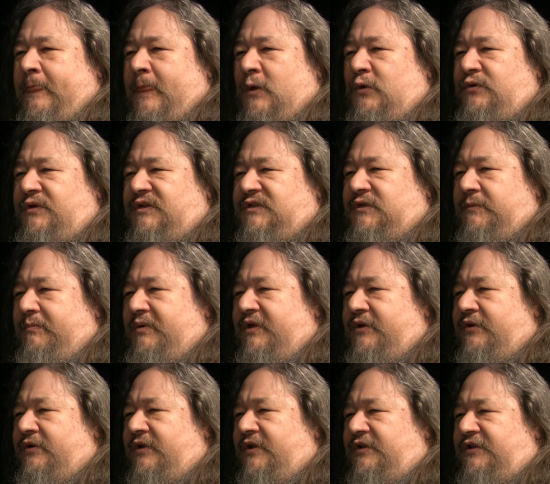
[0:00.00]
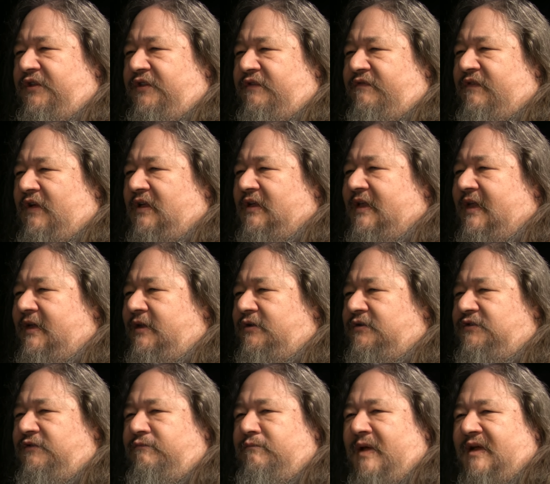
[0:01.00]
who disappeared into the
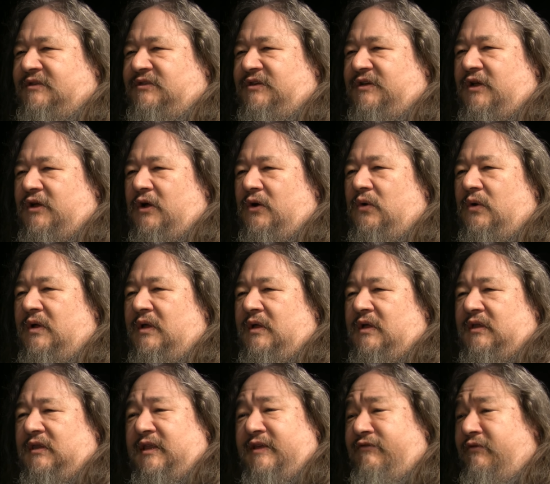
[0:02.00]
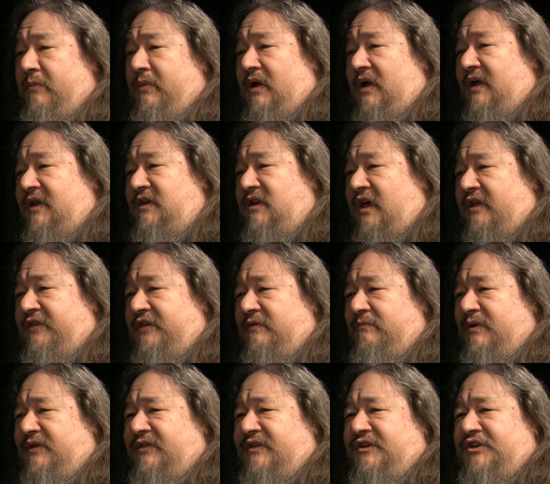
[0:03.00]
volcanoes of Mexico, leaving behind nothing
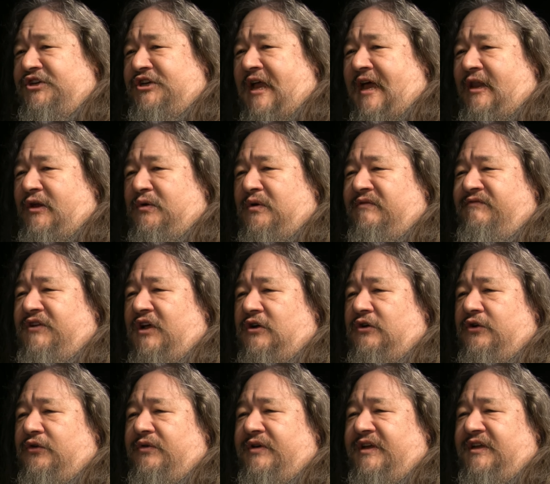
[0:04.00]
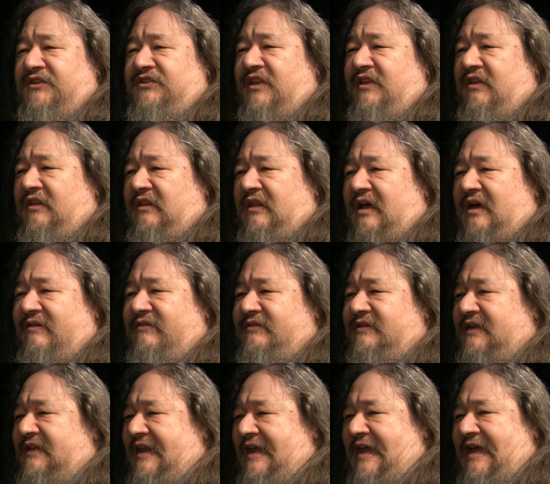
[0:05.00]
but the shadow of dungarees and the lava
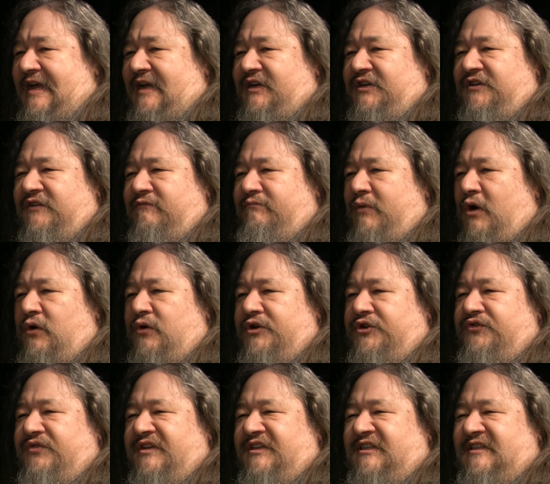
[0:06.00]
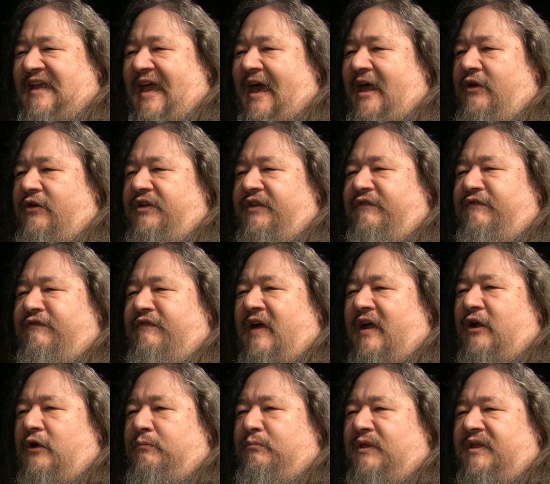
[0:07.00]
and ash of poetry scattered in
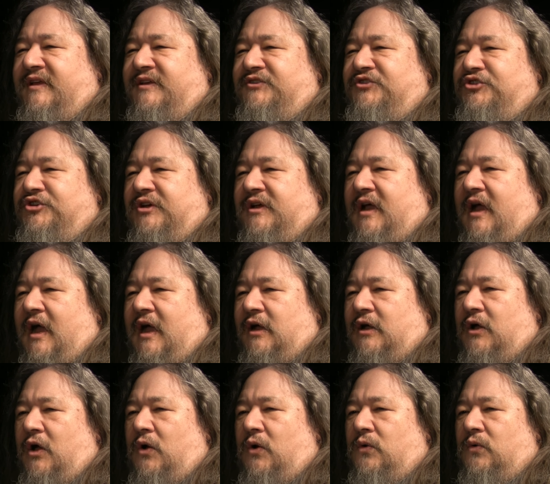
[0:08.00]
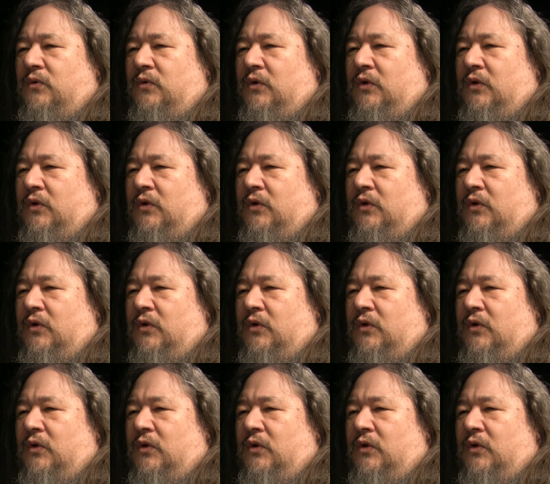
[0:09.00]
fireplace Chicago,